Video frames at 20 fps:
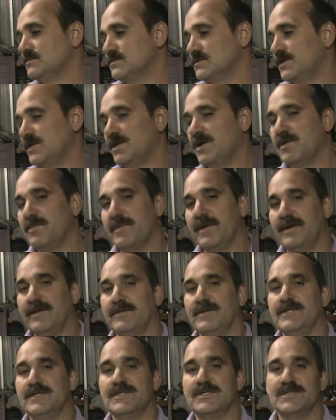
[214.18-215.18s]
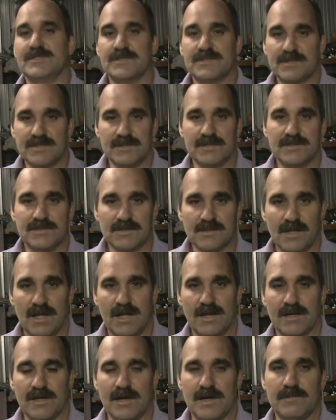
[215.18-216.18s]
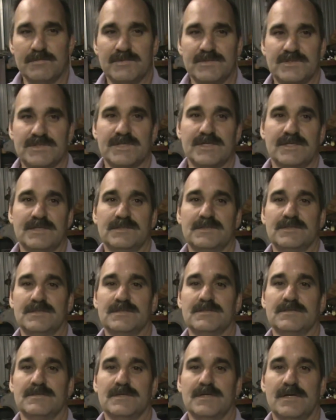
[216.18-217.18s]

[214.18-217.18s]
Mainly just, it's a lot of common sense.